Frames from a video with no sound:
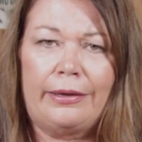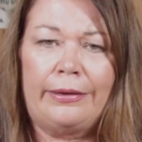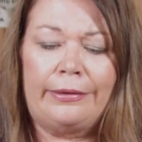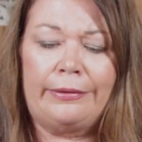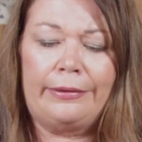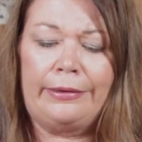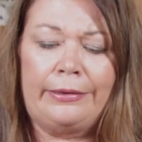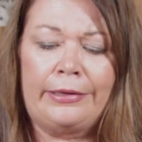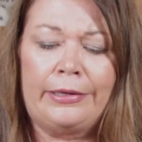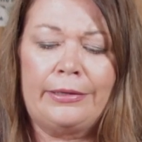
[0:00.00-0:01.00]
at
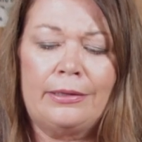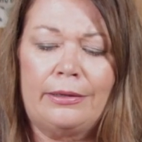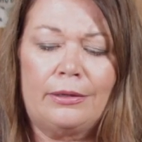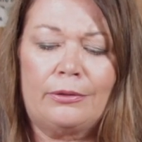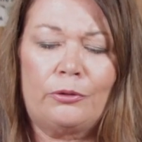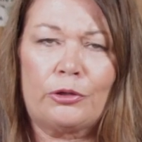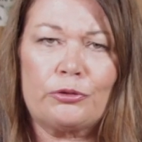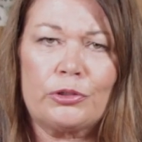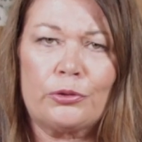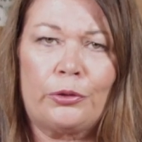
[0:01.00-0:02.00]
any
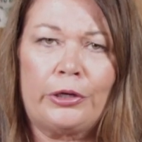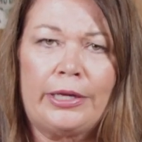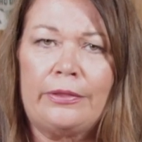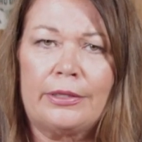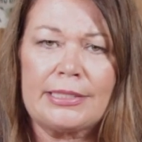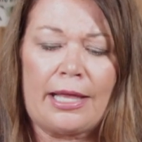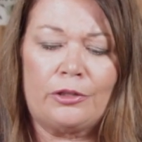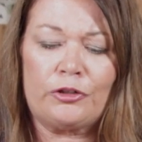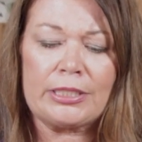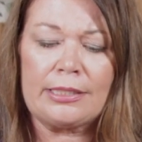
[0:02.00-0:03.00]
grocery store in the
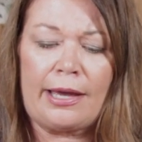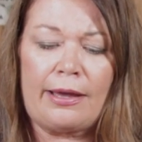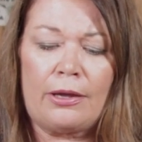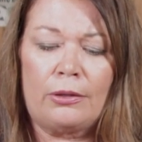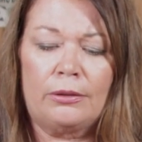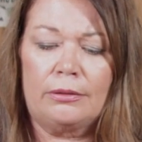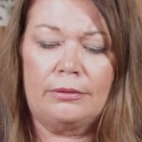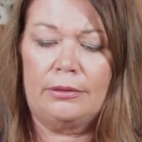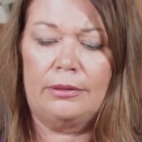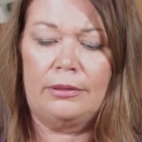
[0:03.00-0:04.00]
salad dressing aisle,
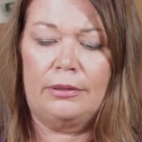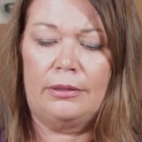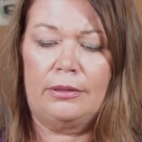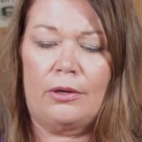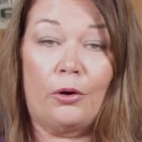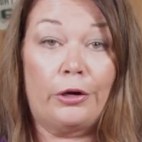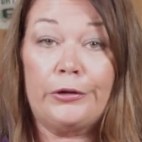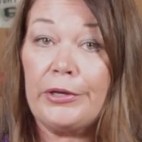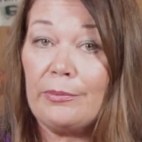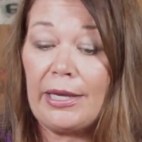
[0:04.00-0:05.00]
or
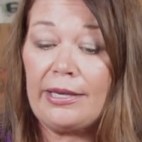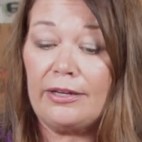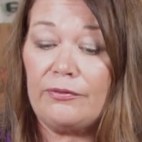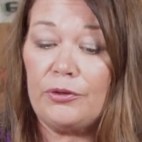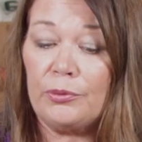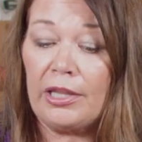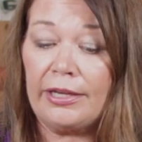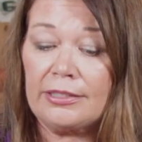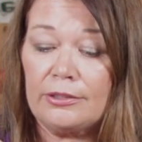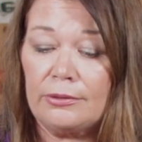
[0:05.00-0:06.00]
you can make it if you would
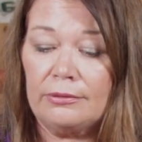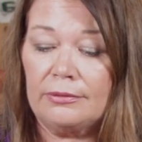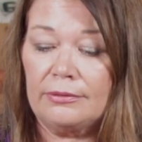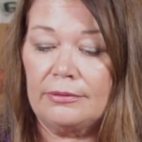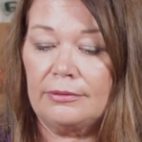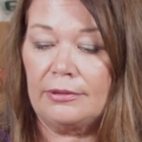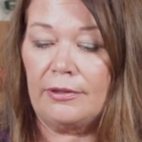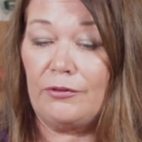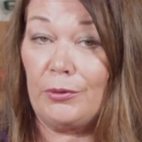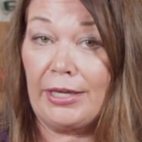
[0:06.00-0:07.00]
like to.
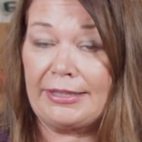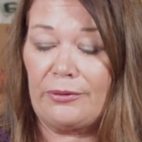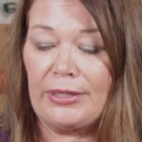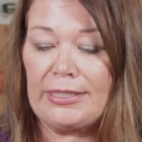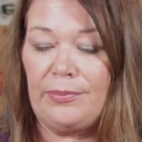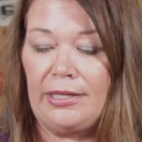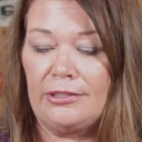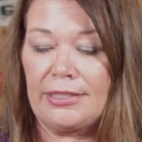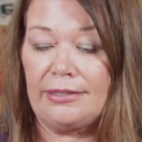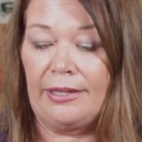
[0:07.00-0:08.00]
If you would like that recipe,
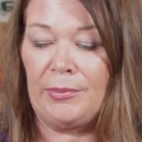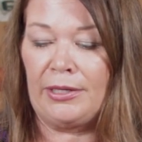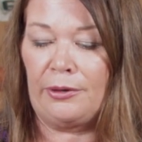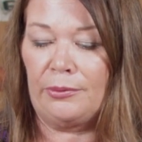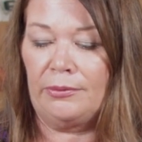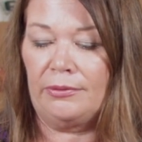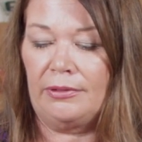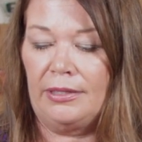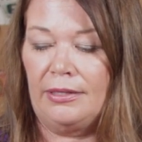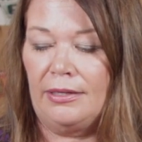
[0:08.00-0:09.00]
just let me know.
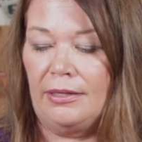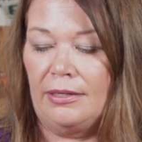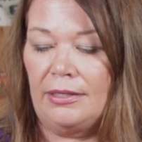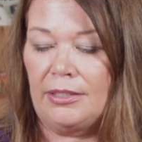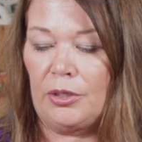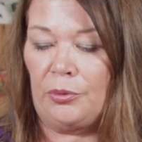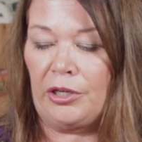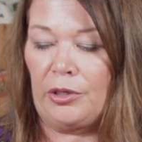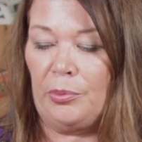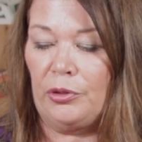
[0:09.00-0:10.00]
So we're
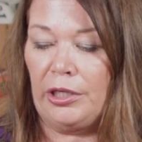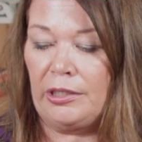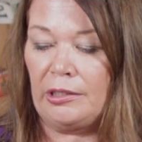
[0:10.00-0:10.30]
gonna put